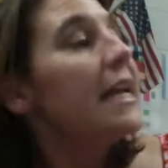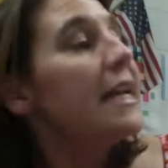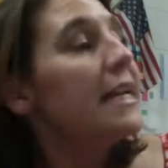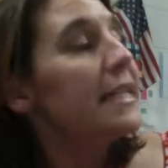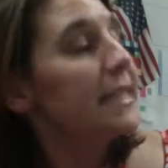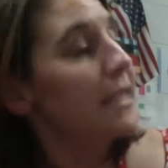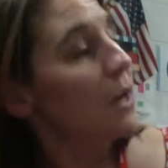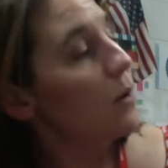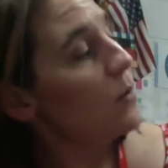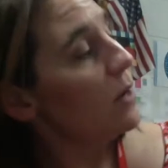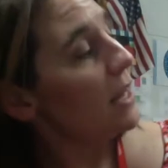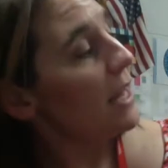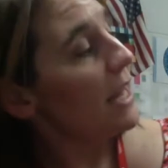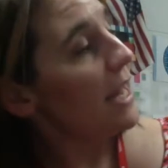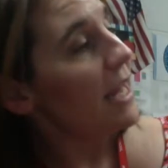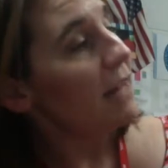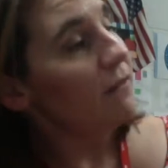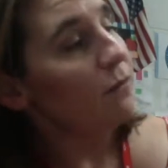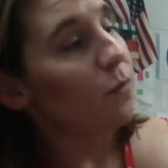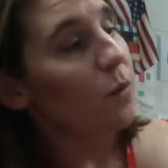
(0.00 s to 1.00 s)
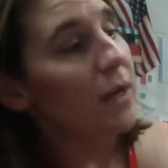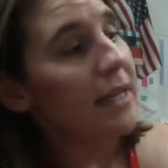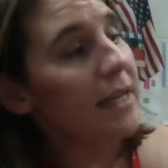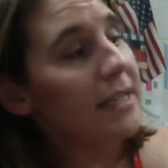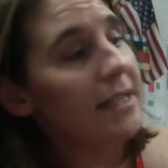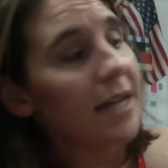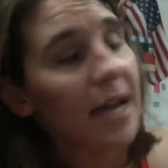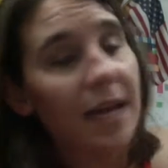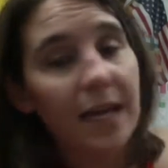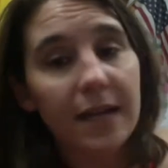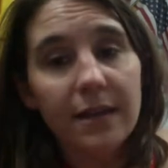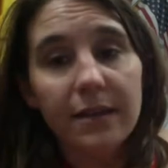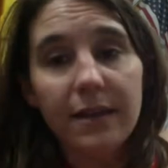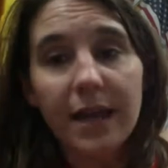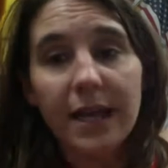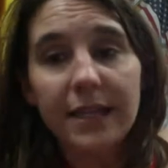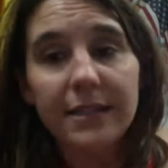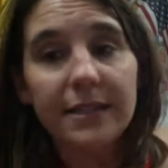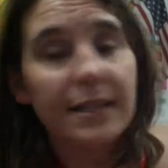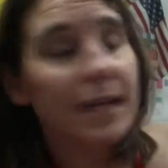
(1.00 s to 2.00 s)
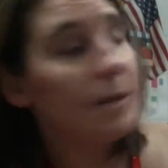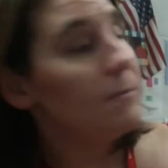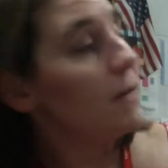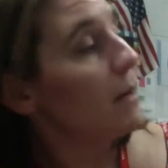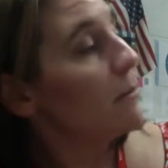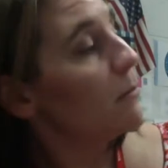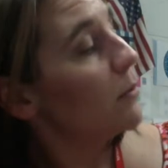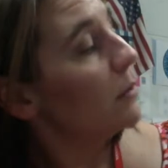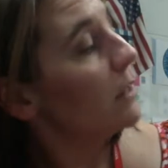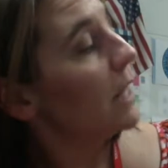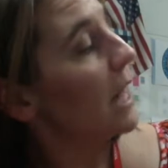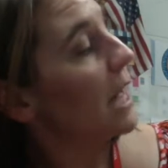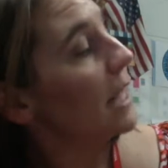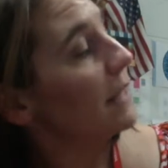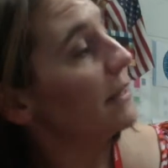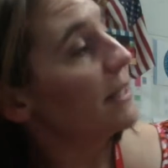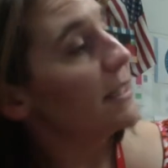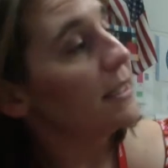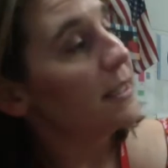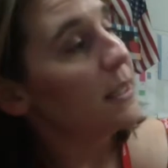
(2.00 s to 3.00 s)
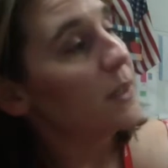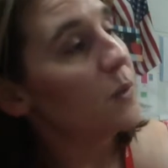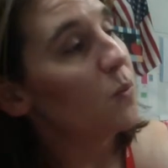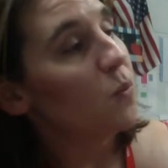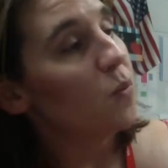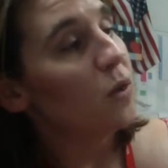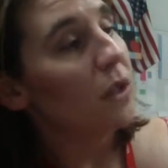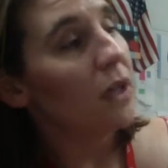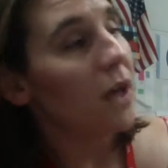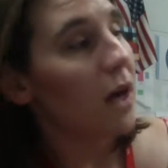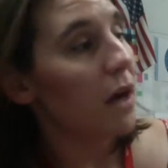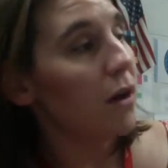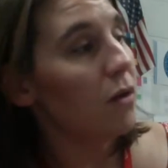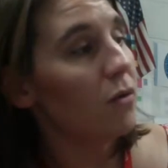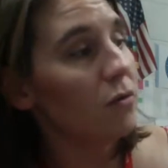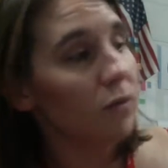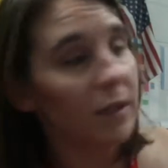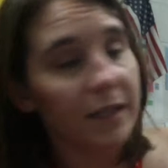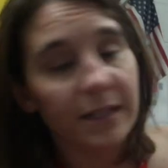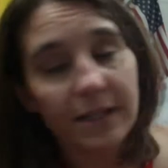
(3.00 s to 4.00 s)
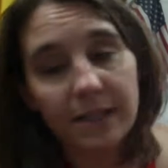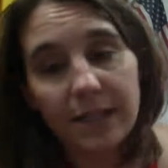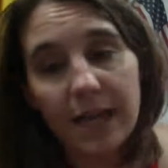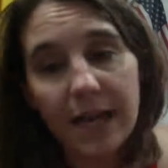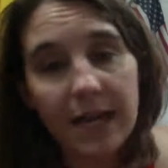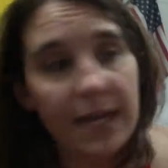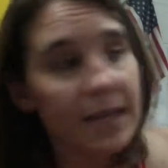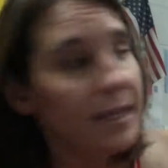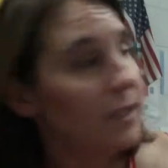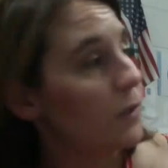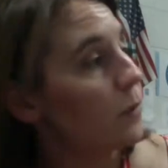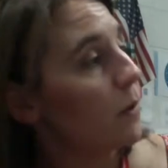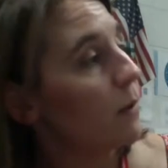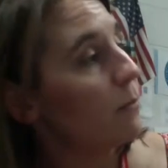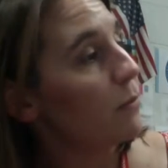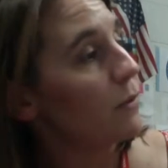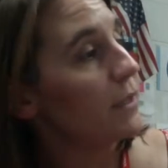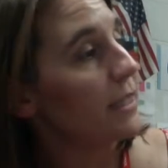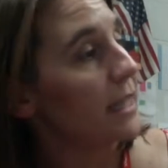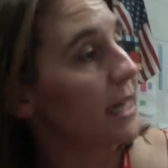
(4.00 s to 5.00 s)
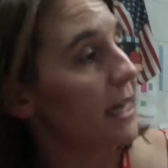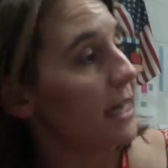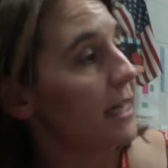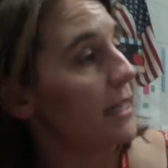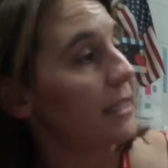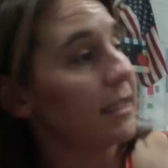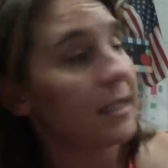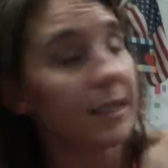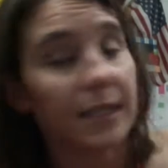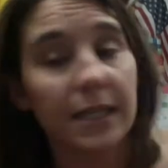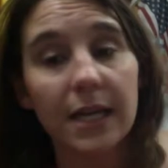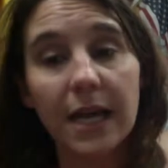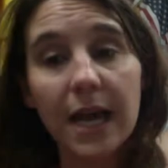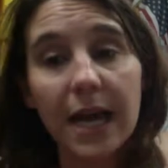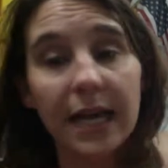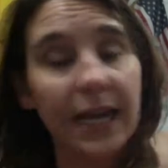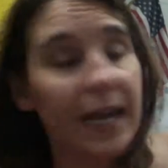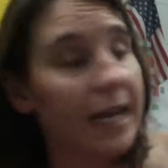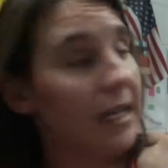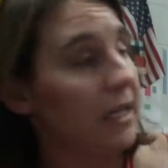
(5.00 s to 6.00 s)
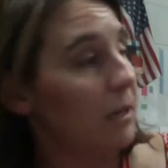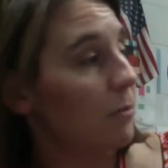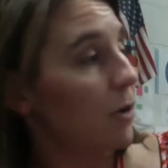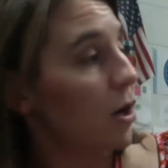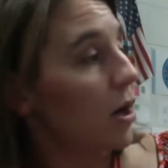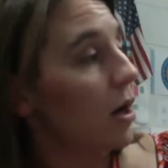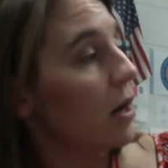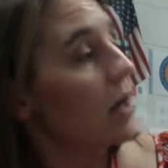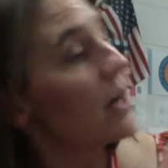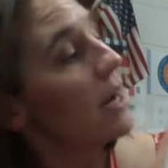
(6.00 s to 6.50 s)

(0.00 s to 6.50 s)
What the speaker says: So if we take that same number line, this is 1 whole. Let's say this represents a candy bar.